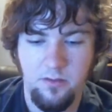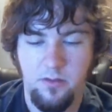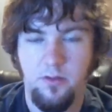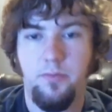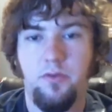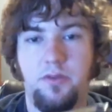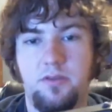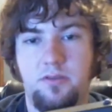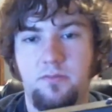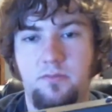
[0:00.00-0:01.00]
Then you pull
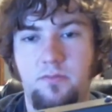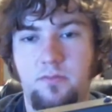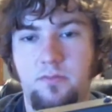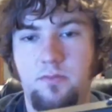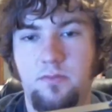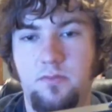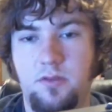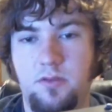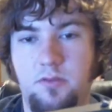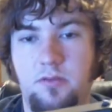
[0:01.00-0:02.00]
this
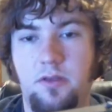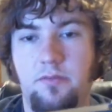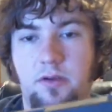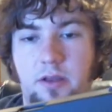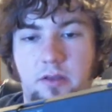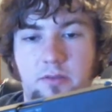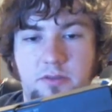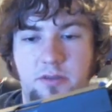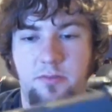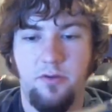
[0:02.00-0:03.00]
little lever down
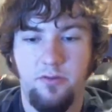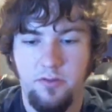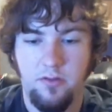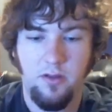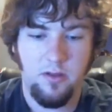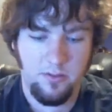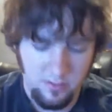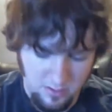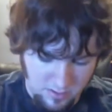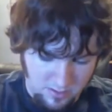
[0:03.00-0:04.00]
similar to a Glock.
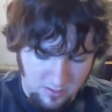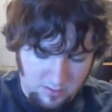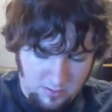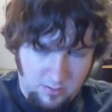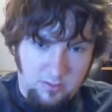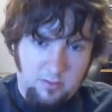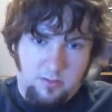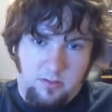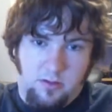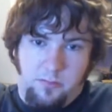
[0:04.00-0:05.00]

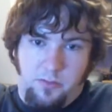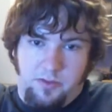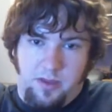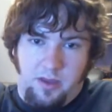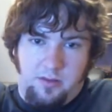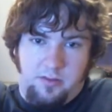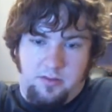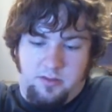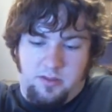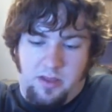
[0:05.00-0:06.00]
Then you pull that
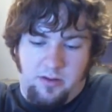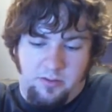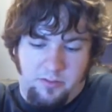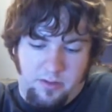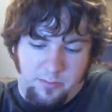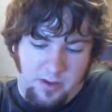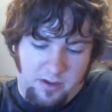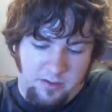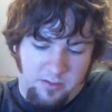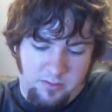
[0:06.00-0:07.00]
slide all the way
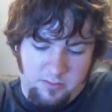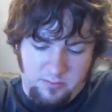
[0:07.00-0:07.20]
back,